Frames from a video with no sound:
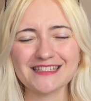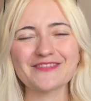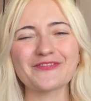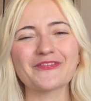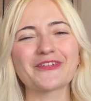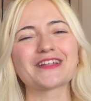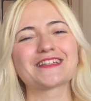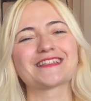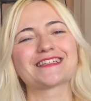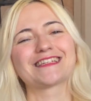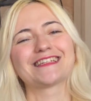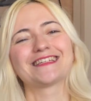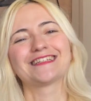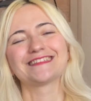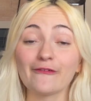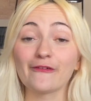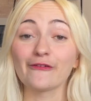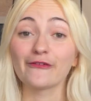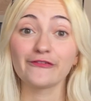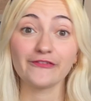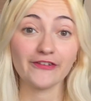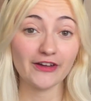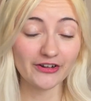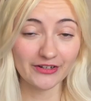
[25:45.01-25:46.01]
Which,
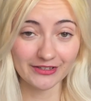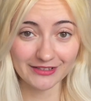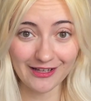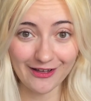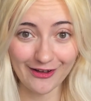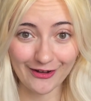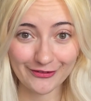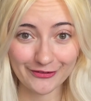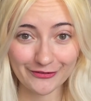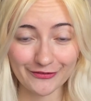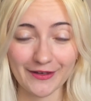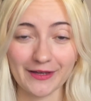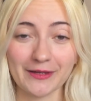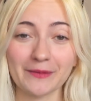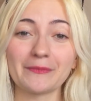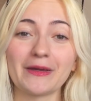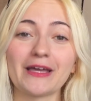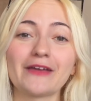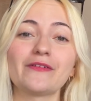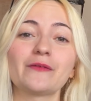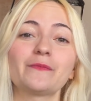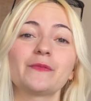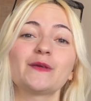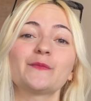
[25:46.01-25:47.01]
fair enough, and
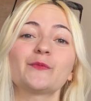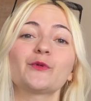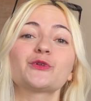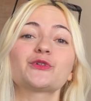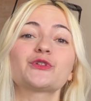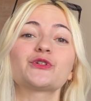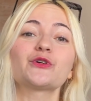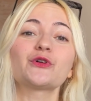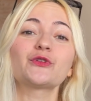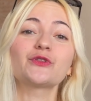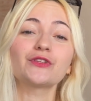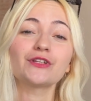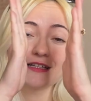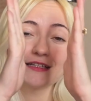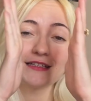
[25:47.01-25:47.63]
maybe people should